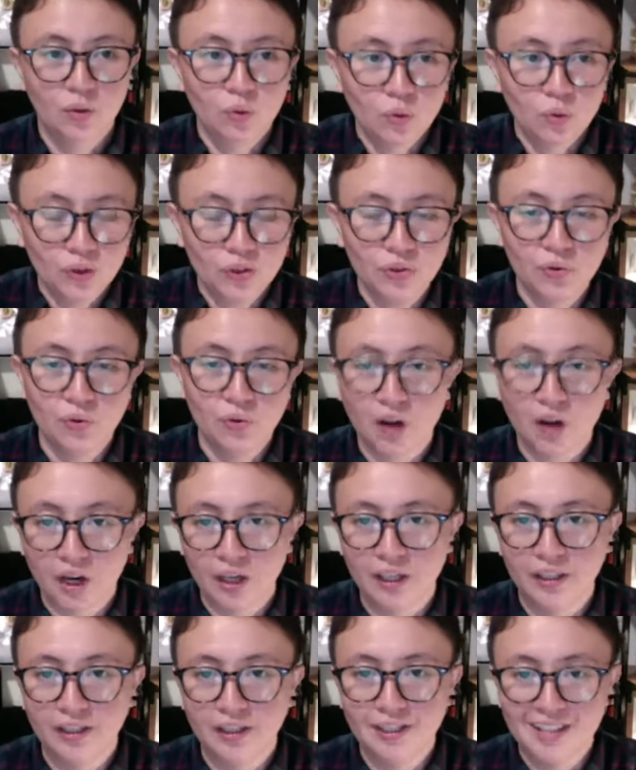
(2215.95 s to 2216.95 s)
who you
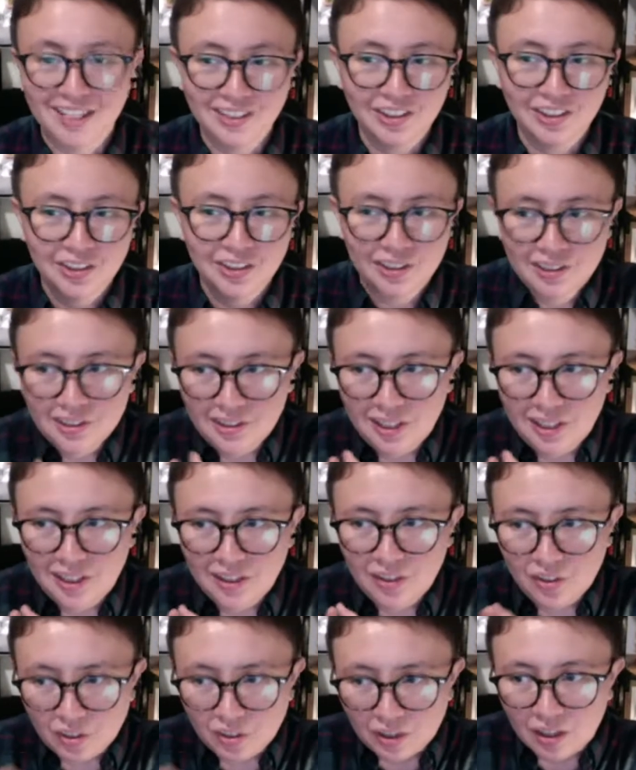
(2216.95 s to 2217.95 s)
are, not just that
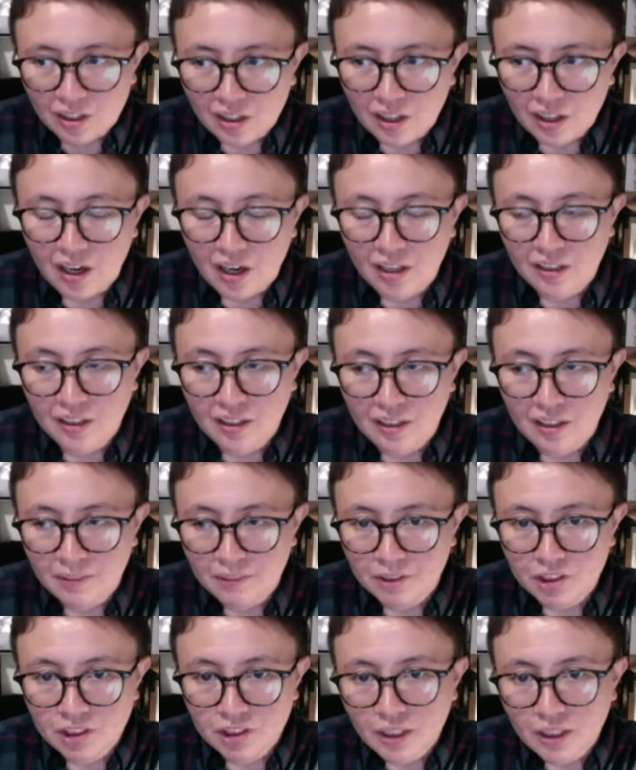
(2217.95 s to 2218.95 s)
you're a cog in a
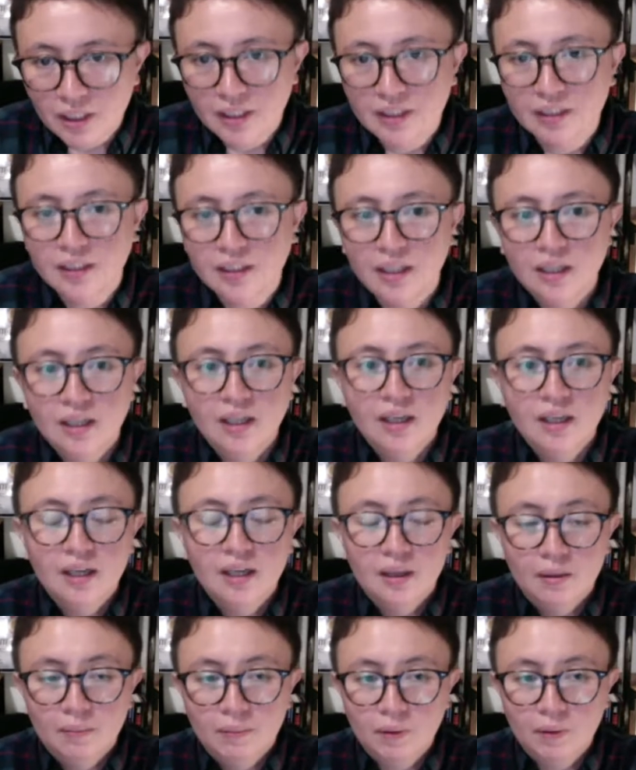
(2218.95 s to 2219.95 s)
machine,
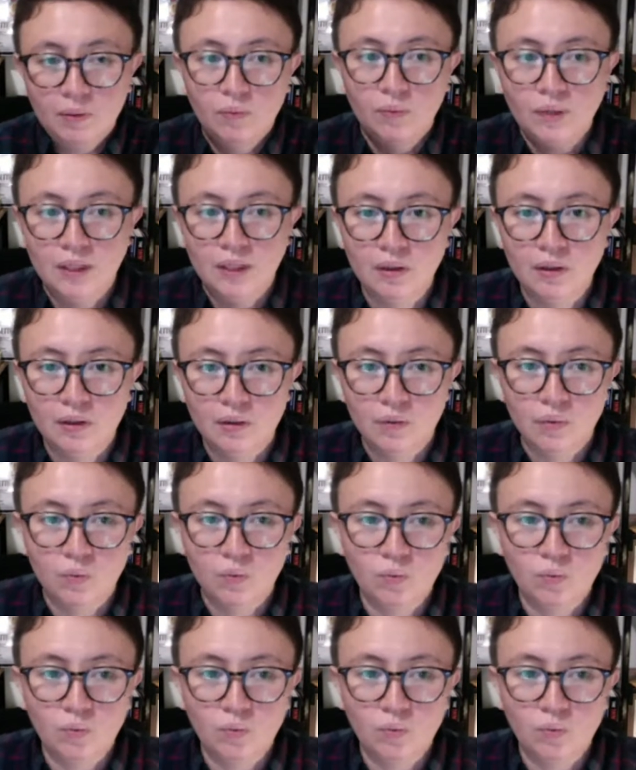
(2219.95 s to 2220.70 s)
but we